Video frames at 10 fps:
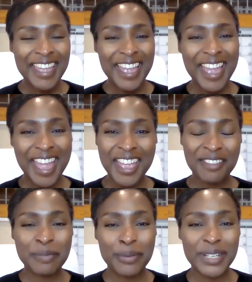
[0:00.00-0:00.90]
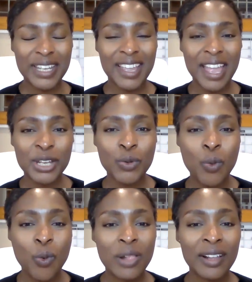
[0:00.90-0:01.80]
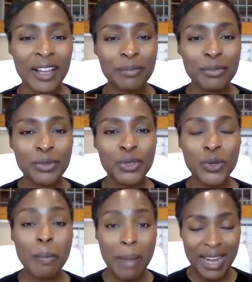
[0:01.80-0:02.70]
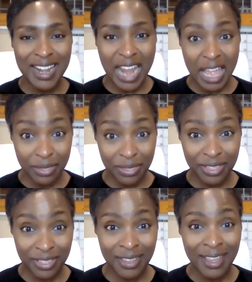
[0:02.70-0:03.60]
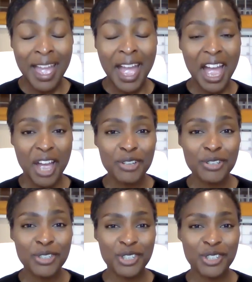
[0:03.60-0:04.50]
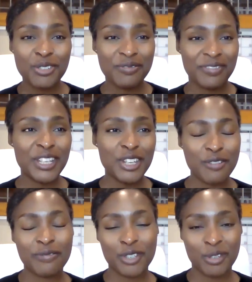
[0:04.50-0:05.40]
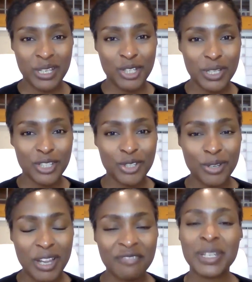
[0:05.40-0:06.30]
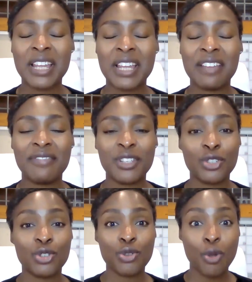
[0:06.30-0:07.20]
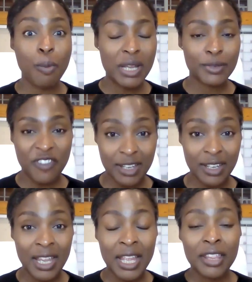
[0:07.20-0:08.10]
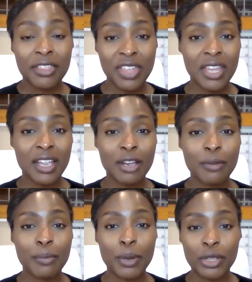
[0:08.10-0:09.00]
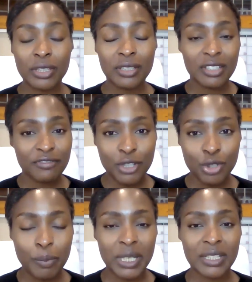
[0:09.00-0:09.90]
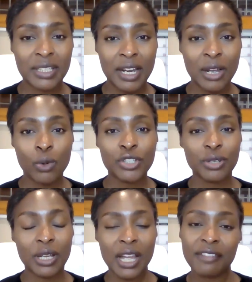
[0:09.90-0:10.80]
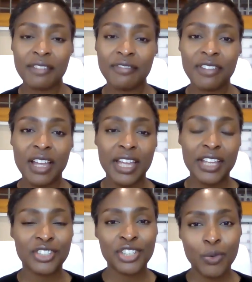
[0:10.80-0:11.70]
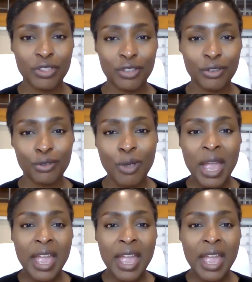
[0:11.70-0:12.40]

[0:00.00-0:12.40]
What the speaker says: Hey everybody, and welcome to my ninth how-to video for 2022. I've been having so much fun thinking about the different topics that I want to cover and share with you.